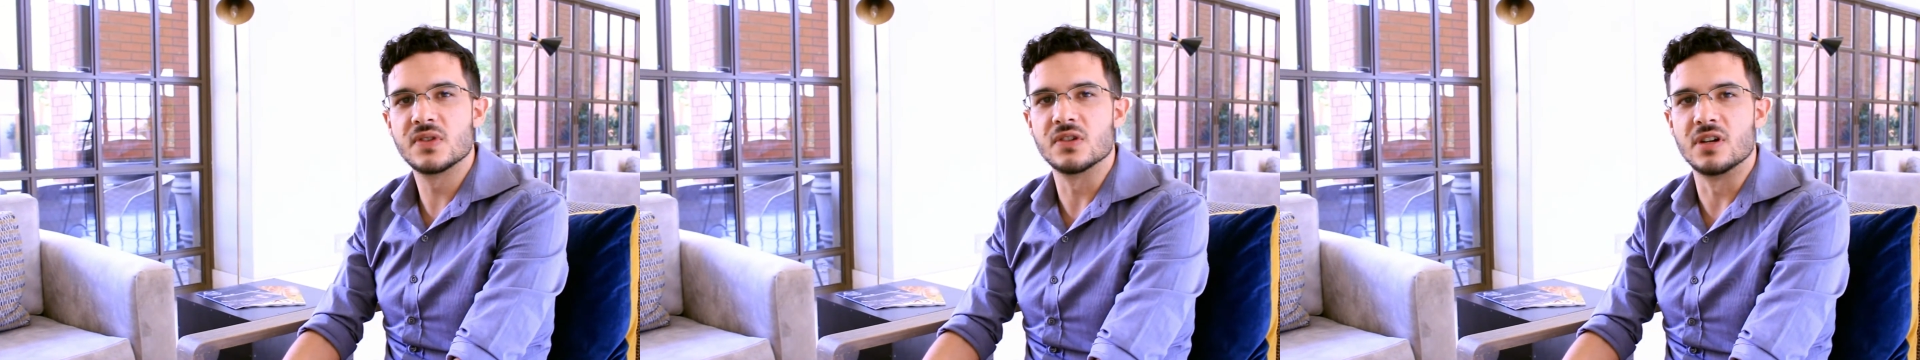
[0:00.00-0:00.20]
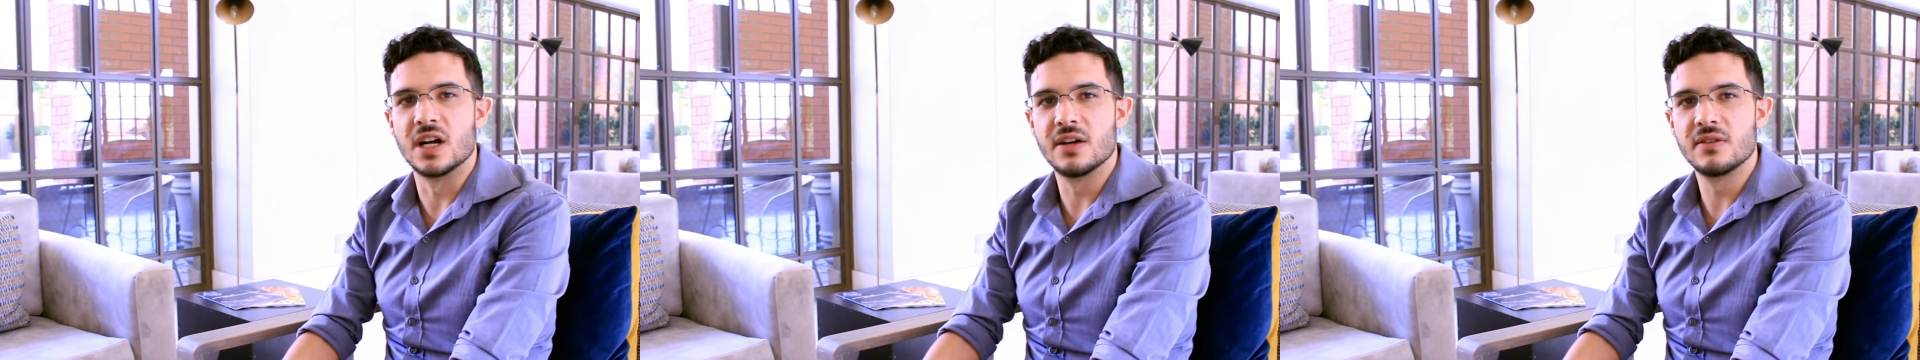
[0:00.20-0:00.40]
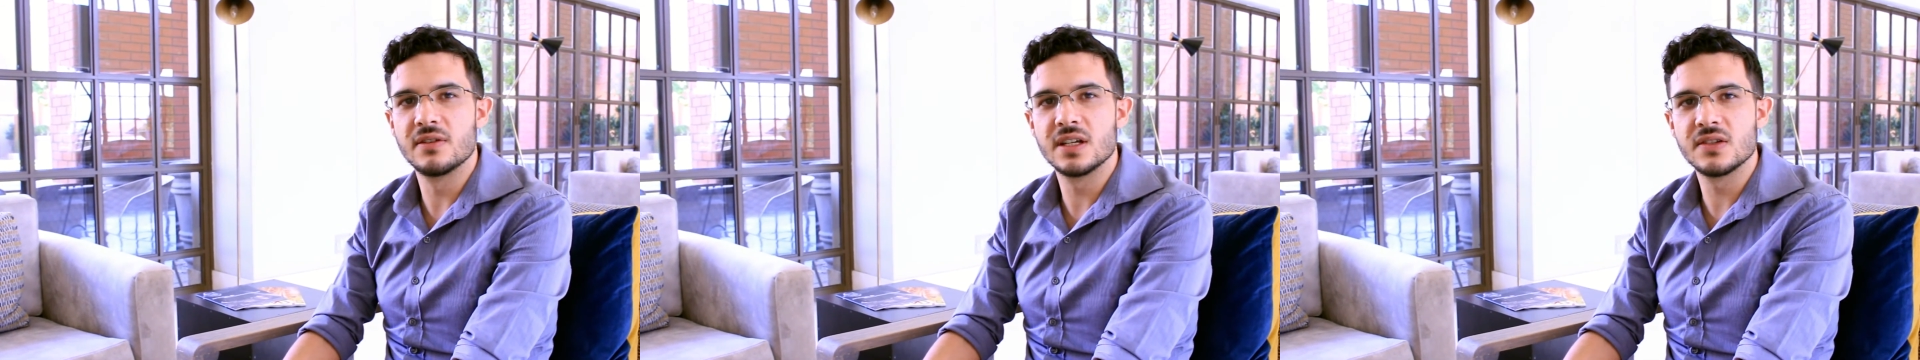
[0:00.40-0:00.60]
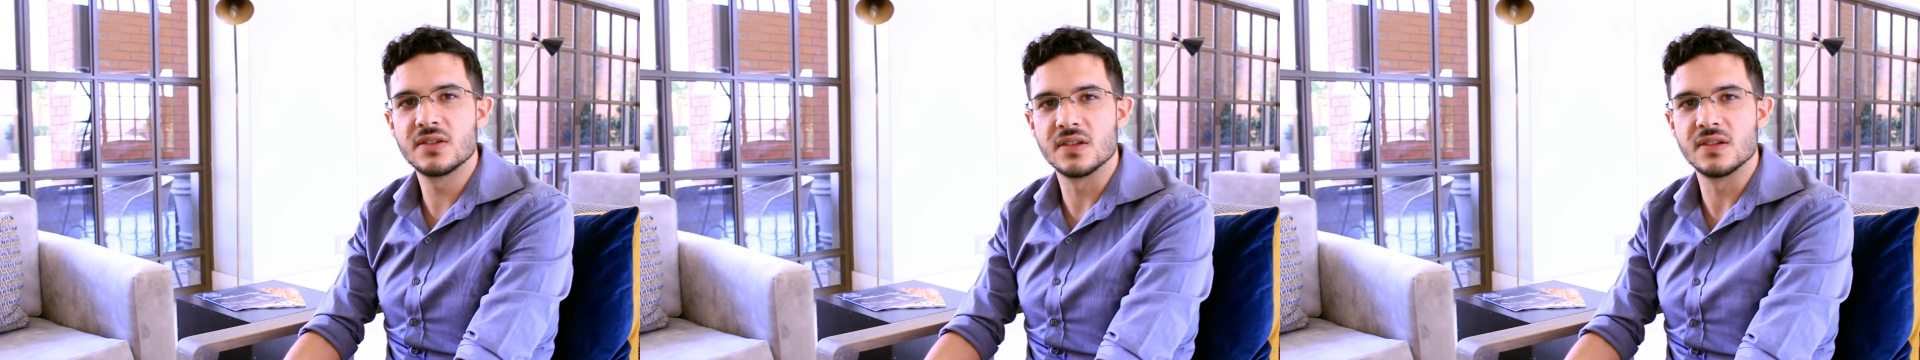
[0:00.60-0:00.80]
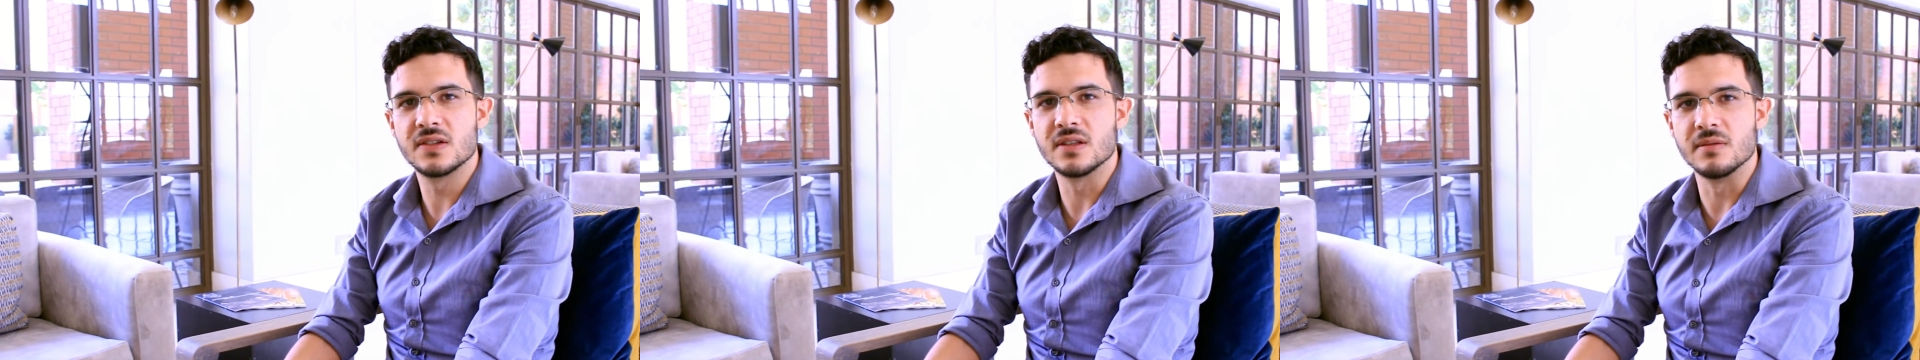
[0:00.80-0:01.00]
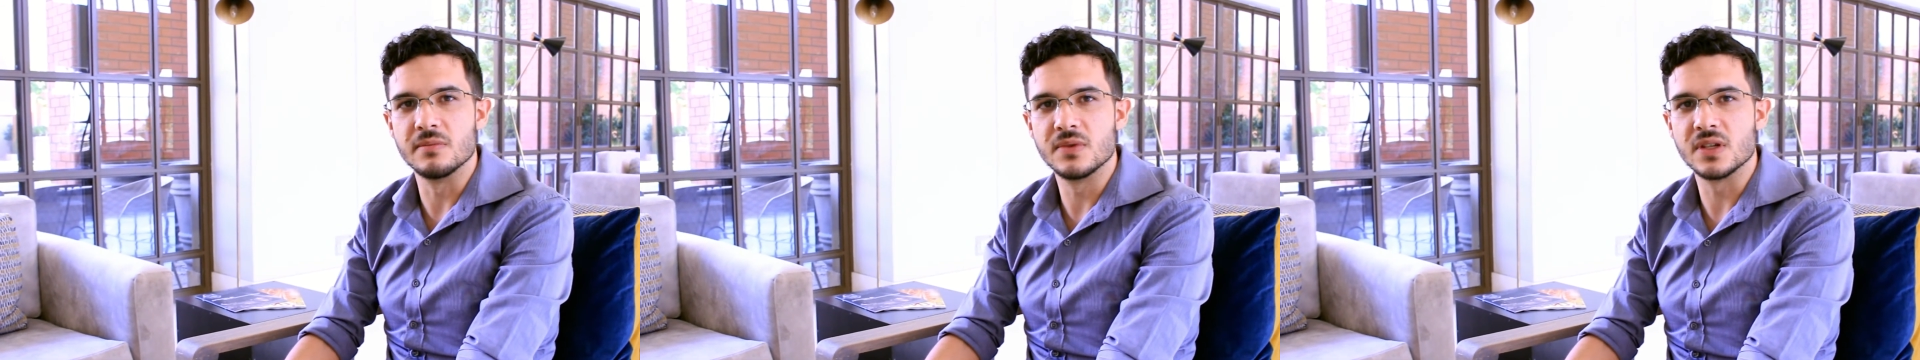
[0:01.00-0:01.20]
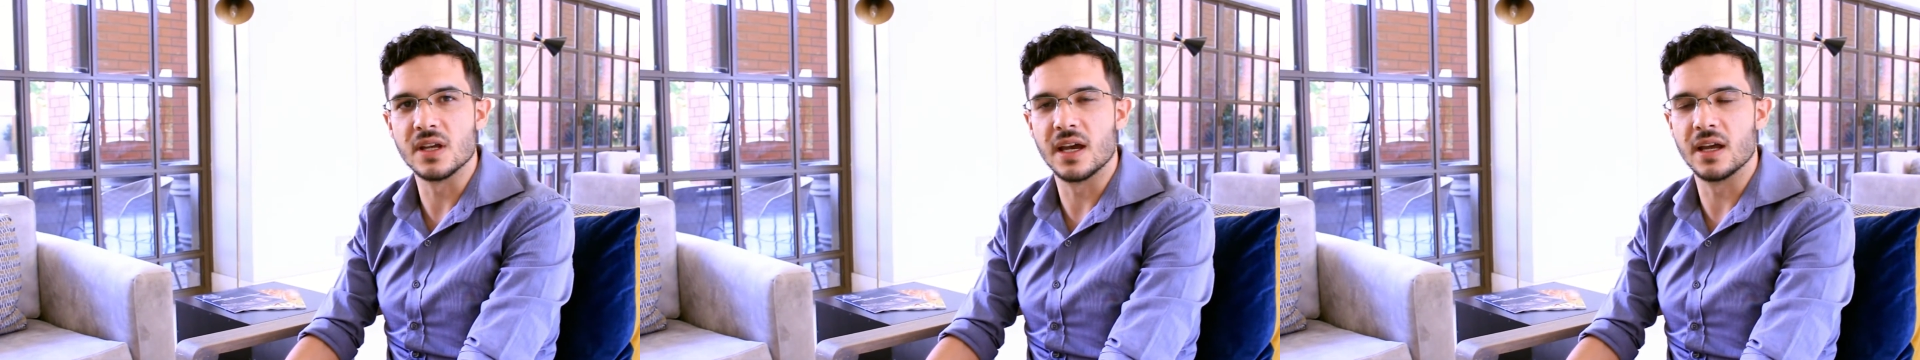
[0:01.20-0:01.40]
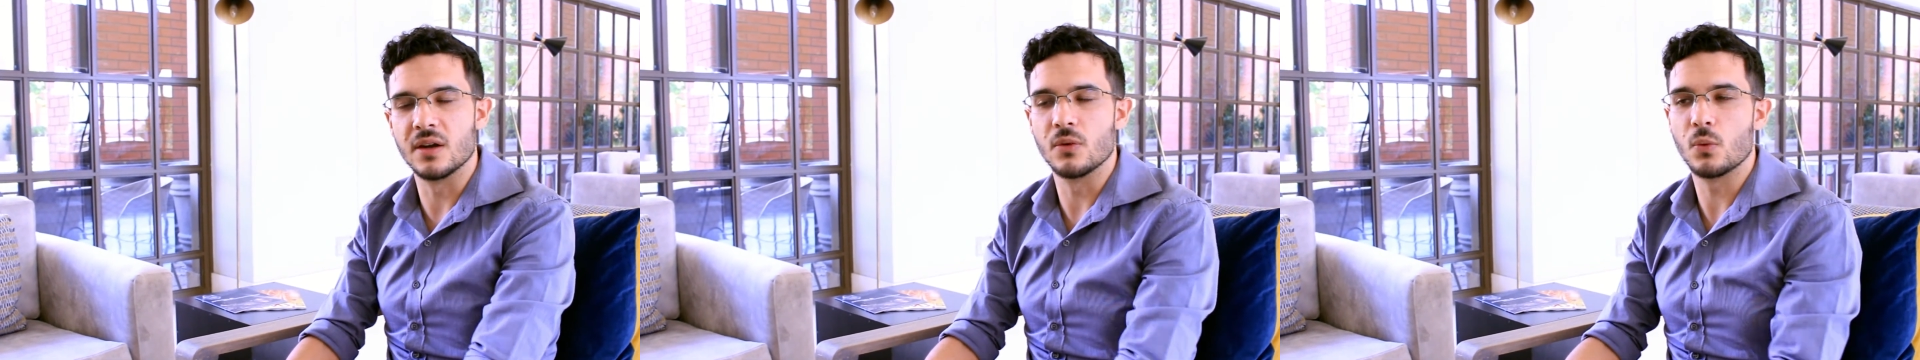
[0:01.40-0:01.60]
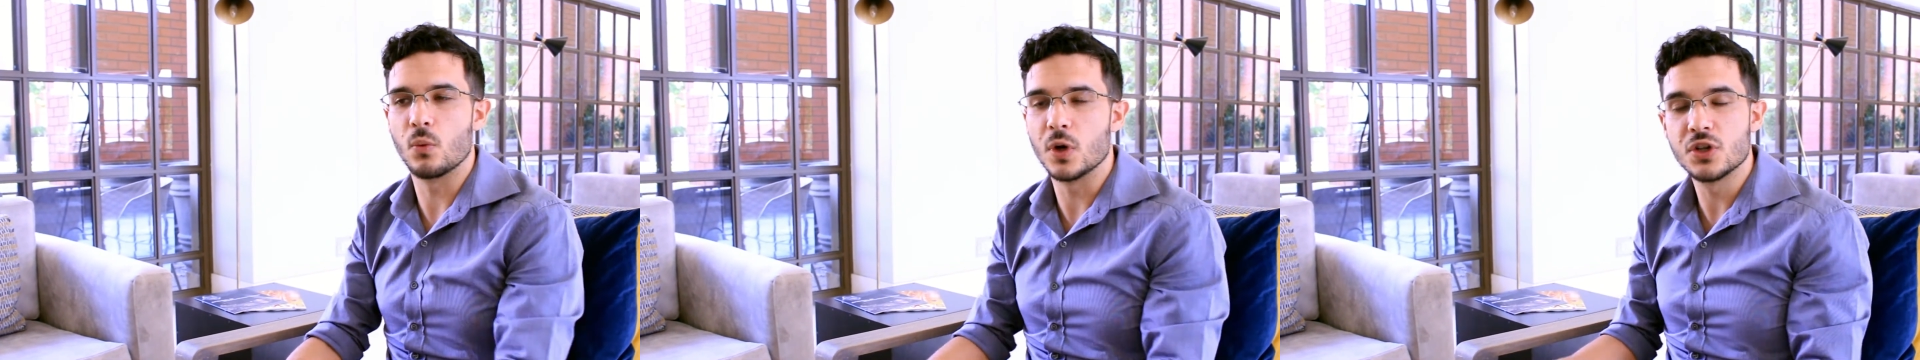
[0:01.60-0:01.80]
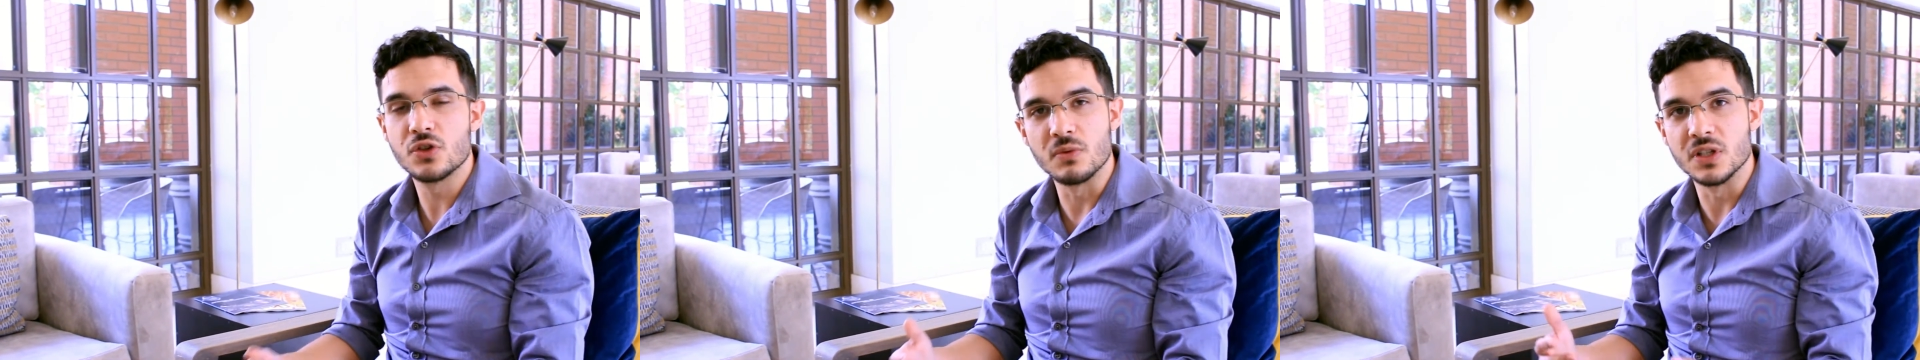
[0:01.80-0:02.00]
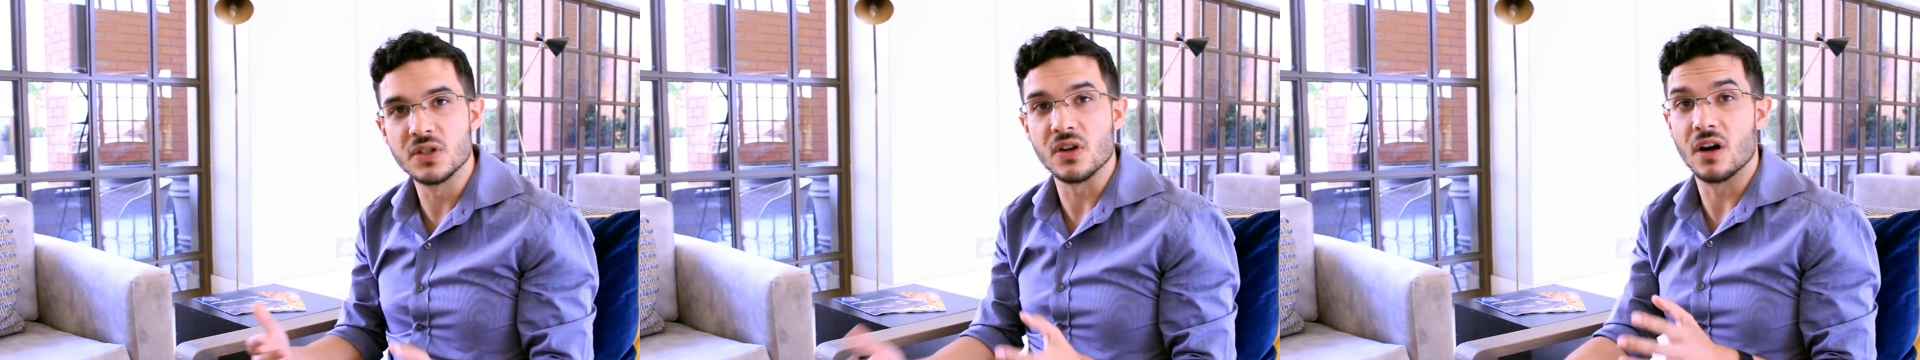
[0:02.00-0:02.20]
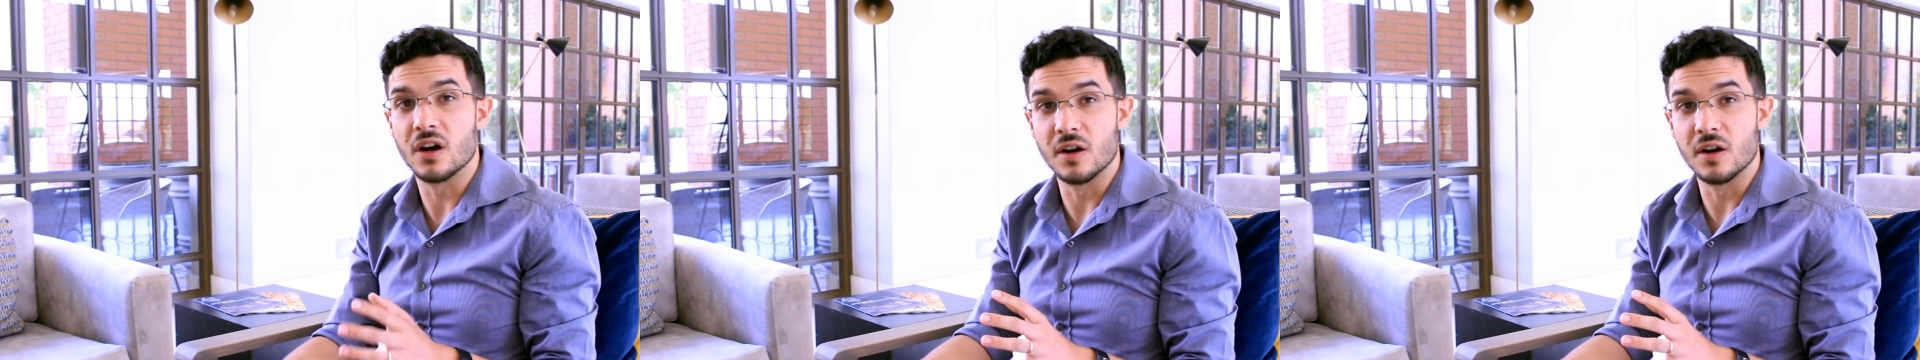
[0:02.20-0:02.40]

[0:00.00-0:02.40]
surrounding systems and which ones are